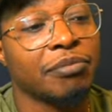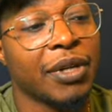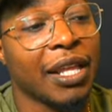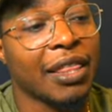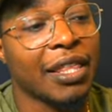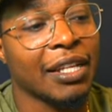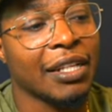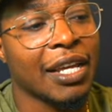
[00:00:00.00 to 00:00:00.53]
I
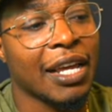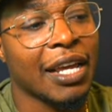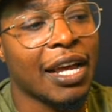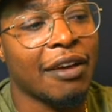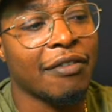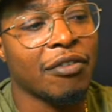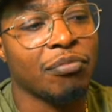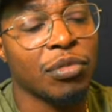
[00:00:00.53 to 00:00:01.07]
think they
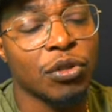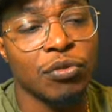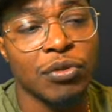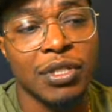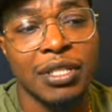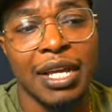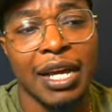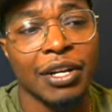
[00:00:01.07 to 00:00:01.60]
have a
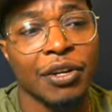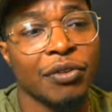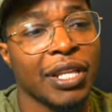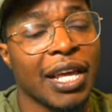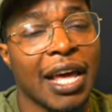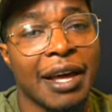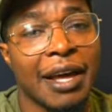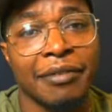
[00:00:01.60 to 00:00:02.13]
boots. I know
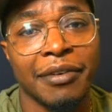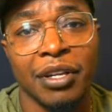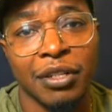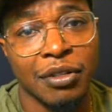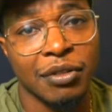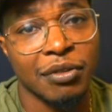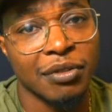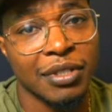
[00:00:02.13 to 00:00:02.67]
they have
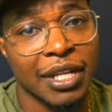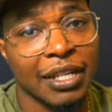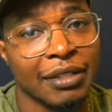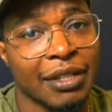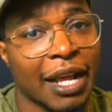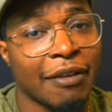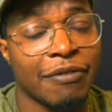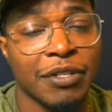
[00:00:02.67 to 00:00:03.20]
clothes. I,
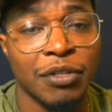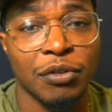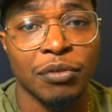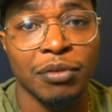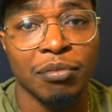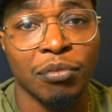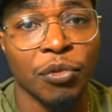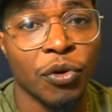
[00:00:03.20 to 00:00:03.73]
I've
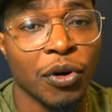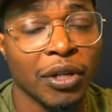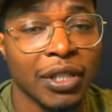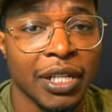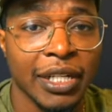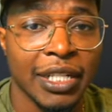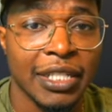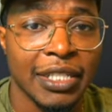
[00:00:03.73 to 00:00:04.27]
sold more
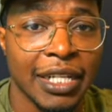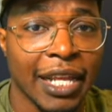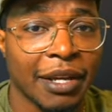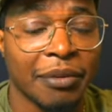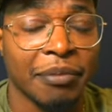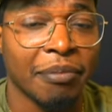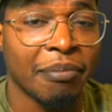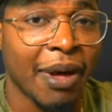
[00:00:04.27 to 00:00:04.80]
luggage like
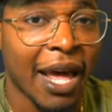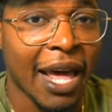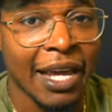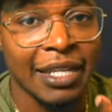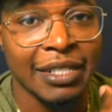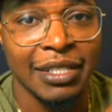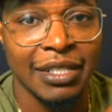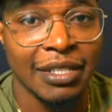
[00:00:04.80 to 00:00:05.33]

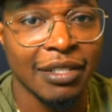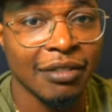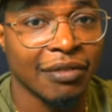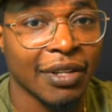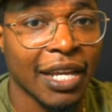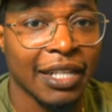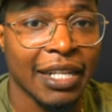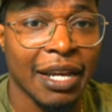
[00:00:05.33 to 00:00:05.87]
bags and stuff
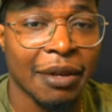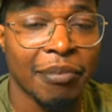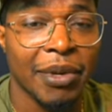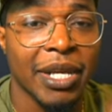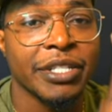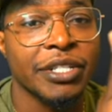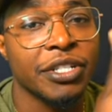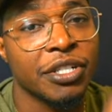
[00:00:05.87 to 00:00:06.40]
like that,
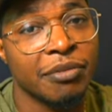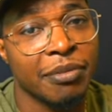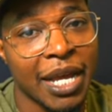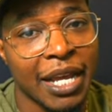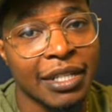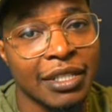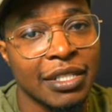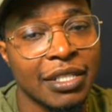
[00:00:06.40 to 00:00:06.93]
messenger
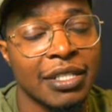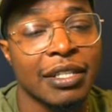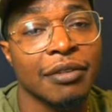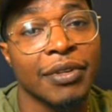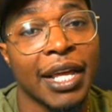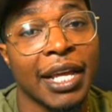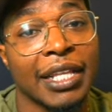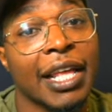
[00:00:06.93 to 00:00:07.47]
bags and stuff
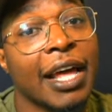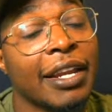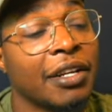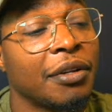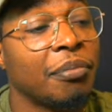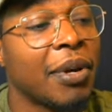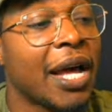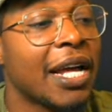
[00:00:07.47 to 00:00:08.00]
like that in the
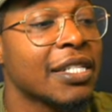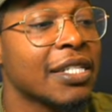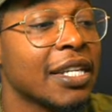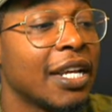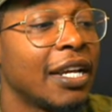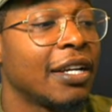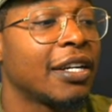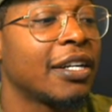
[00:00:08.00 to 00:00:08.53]
past.
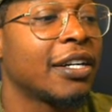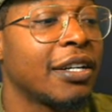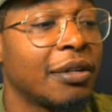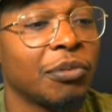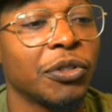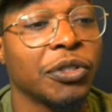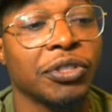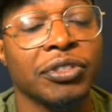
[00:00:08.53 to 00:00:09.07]
Uh,
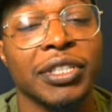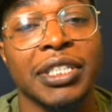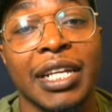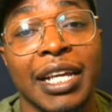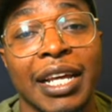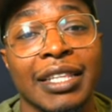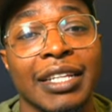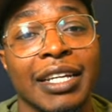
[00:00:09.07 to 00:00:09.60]
most recently,
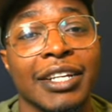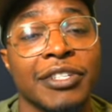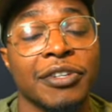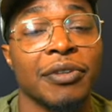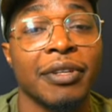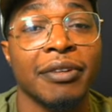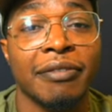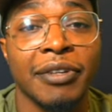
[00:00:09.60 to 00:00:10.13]
I think I
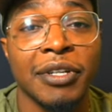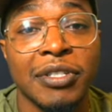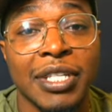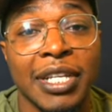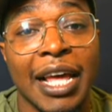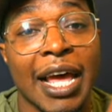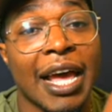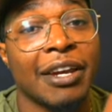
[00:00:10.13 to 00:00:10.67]
sold a Filson
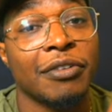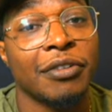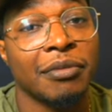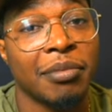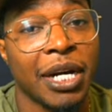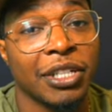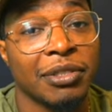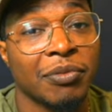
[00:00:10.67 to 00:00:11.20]
hat on
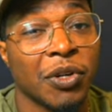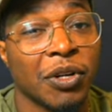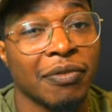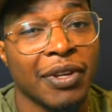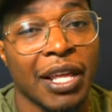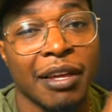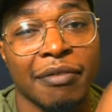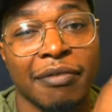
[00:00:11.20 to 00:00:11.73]
Poshmark for
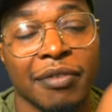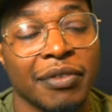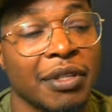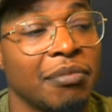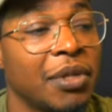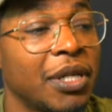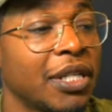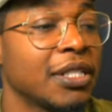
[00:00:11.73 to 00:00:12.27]
like fifty
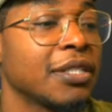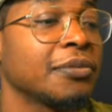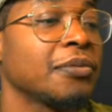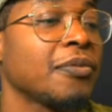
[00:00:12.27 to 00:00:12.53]
bucks.